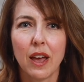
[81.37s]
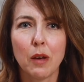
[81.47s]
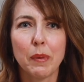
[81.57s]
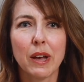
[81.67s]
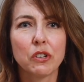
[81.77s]

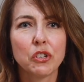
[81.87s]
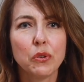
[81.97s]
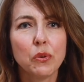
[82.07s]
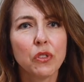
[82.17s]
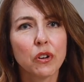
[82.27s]
About
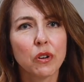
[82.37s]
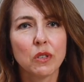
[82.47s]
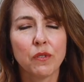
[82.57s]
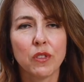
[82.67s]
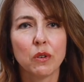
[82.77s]

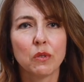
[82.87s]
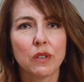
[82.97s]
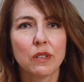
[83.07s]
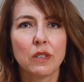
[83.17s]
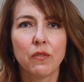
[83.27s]
2/3 of those
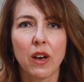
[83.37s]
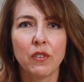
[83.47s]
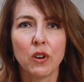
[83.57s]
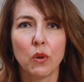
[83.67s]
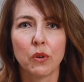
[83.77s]

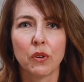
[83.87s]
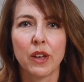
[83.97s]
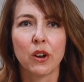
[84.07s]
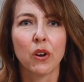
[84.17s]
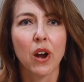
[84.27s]
65 and older
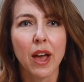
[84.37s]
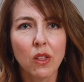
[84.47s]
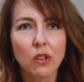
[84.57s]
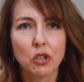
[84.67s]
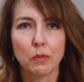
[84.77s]
that are
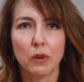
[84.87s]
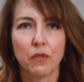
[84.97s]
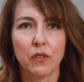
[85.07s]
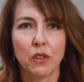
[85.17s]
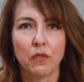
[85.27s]
eligible
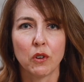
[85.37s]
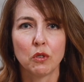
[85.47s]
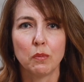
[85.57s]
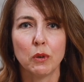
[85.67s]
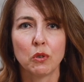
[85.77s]
for the
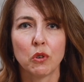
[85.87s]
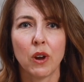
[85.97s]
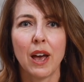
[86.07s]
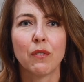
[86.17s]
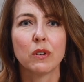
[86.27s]
first booster
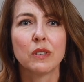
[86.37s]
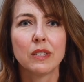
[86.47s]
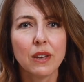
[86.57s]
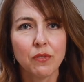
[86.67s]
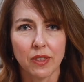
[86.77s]
have
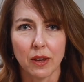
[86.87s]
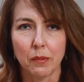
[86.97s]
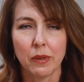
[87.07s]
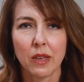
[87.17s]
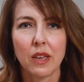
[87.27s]
received
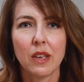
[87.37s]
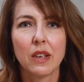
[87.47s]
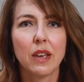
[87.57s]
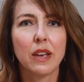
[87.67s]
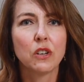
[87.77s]
them,
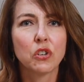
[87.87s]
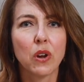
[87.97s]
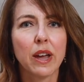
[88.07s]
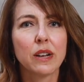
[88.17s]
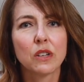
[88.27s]
and
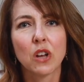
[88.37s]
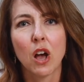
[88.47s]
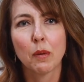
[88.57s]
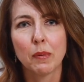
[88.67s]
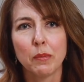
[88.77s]
trying to
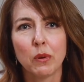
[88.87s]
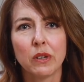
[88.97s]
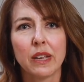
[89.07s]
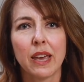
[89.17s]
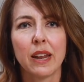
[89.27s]
talk people
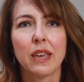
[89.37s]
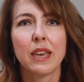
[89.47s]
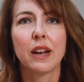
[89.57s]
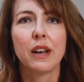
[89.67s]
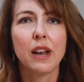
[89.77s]
into getting
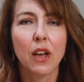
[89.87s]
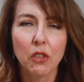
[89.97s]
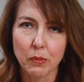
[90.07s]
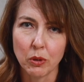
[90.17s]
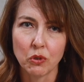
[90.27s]
yet
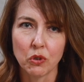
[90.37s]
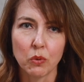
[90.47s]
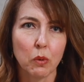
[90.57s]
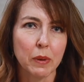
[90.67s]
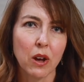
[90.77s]
another booster
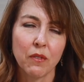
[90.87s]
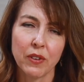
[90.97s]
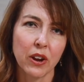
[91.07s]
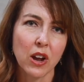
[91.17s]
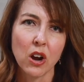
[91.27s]
will be a
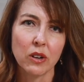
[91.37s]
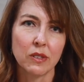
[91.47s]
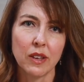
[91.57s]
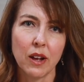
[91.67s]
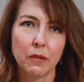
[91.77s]
very hard
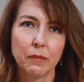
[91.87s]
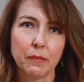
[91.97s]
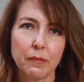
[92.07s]
sell.